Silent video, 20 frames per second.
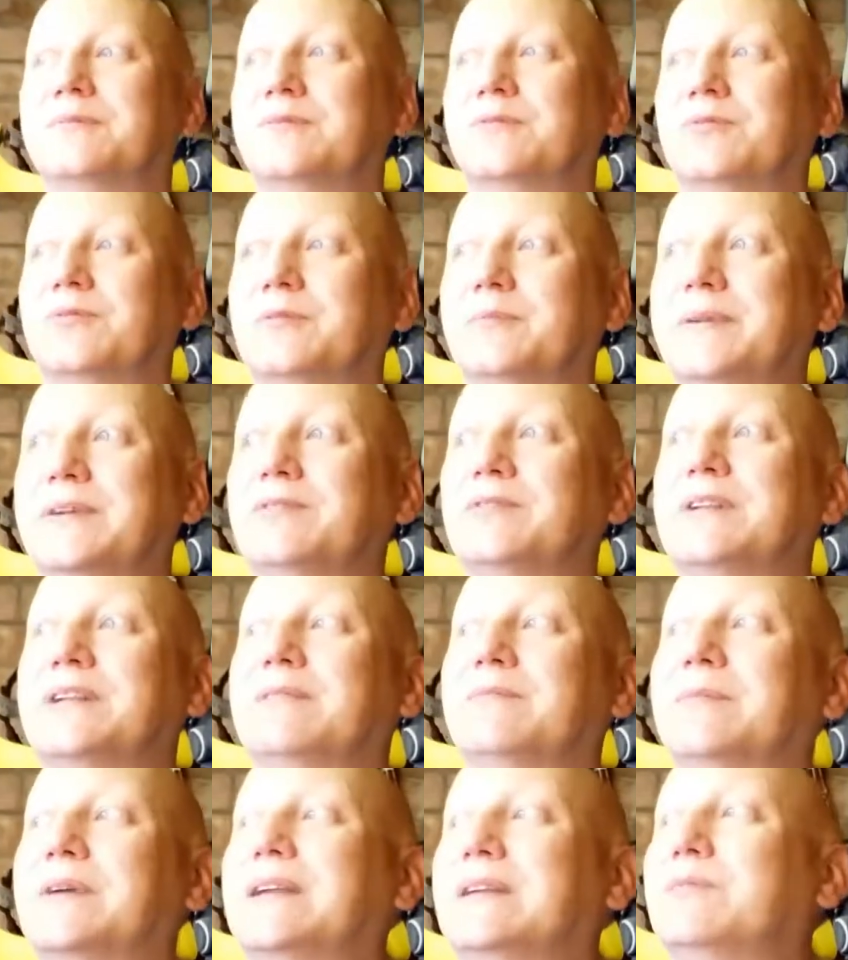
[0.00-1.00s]
or the
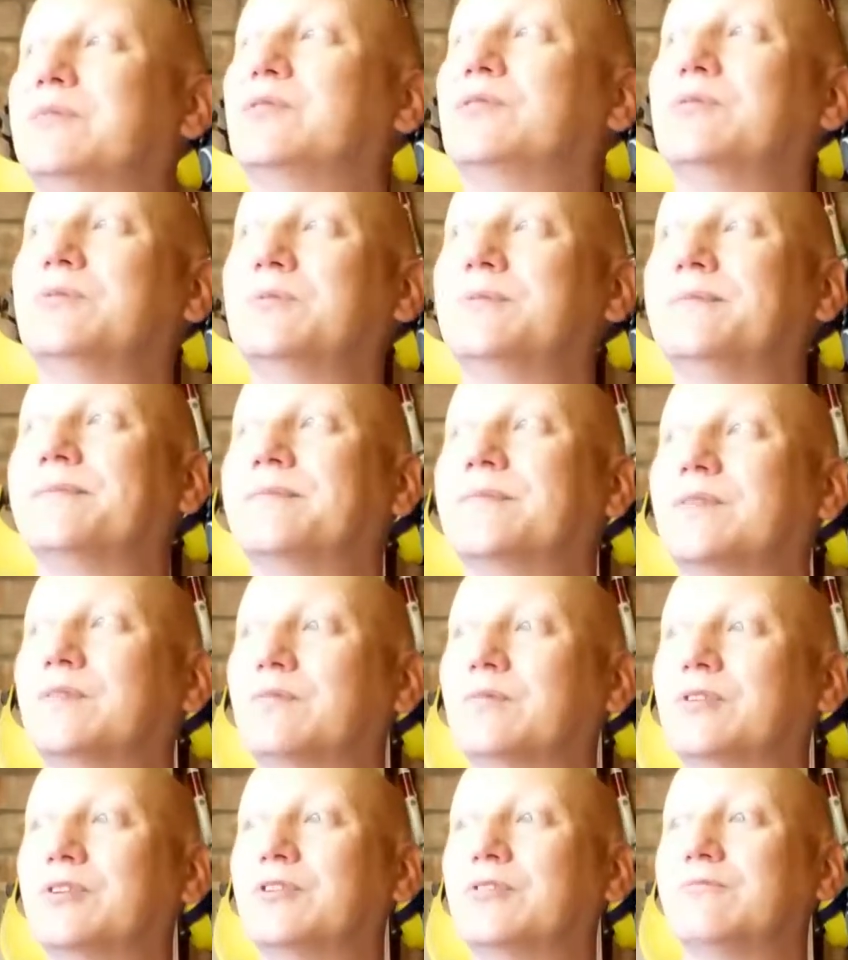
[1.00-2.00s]
building people
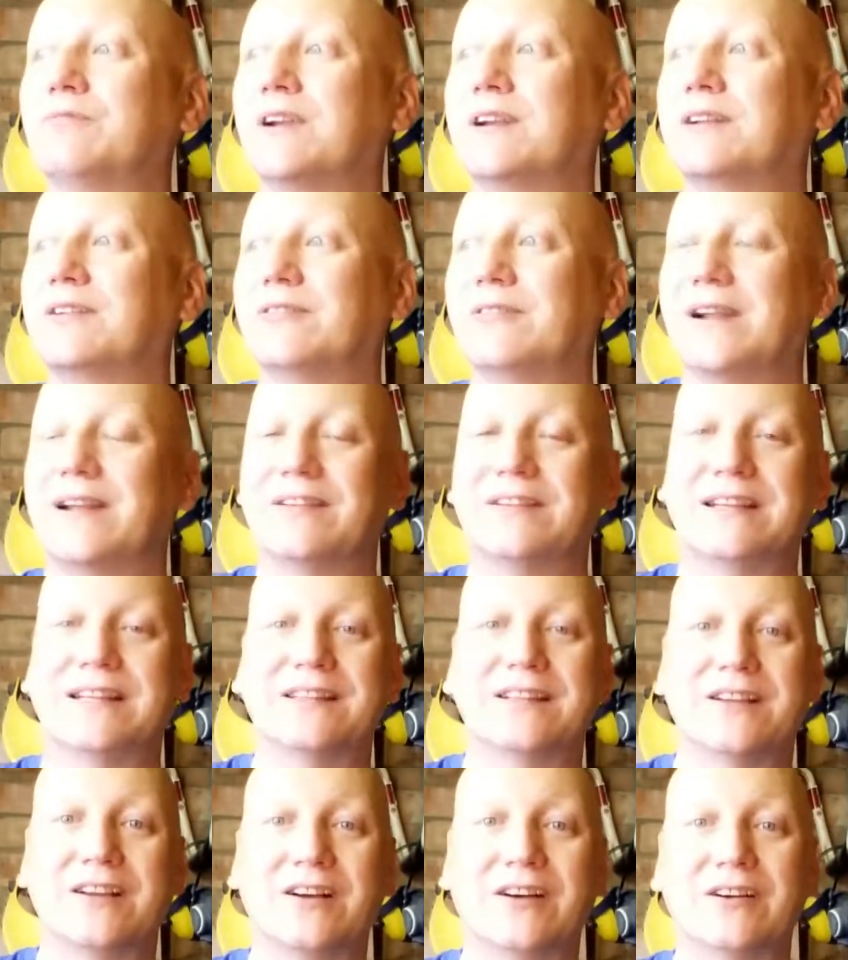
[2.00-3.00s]
were running around in
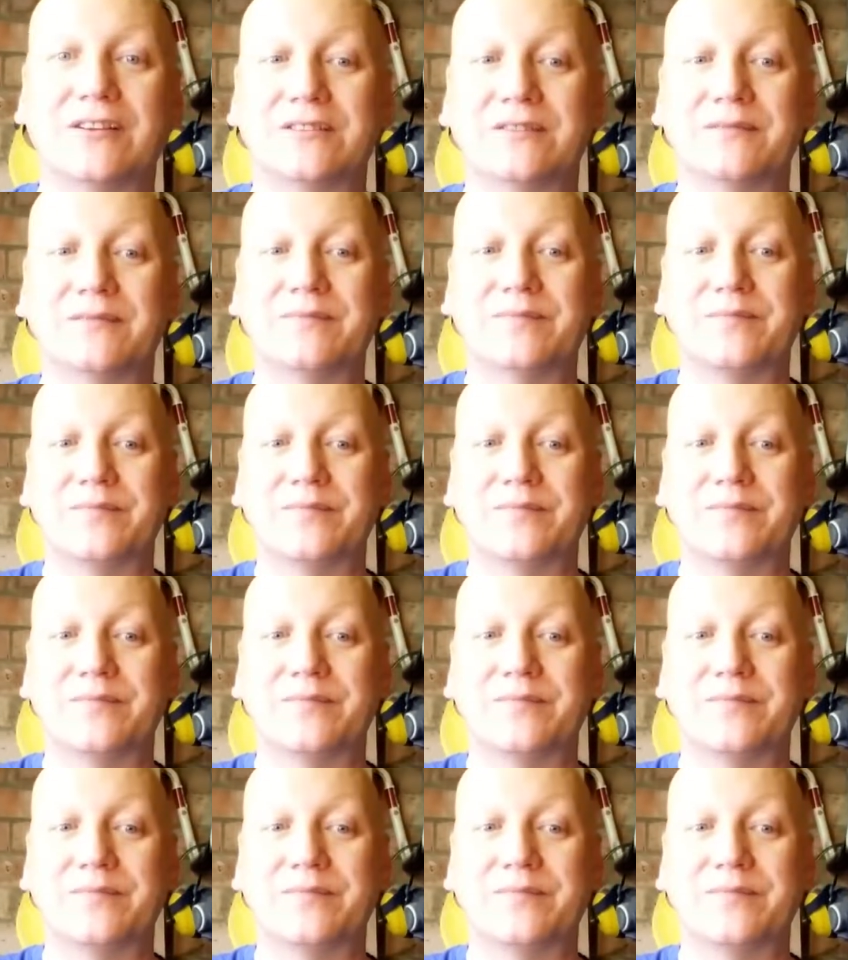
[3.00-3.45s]
the garden.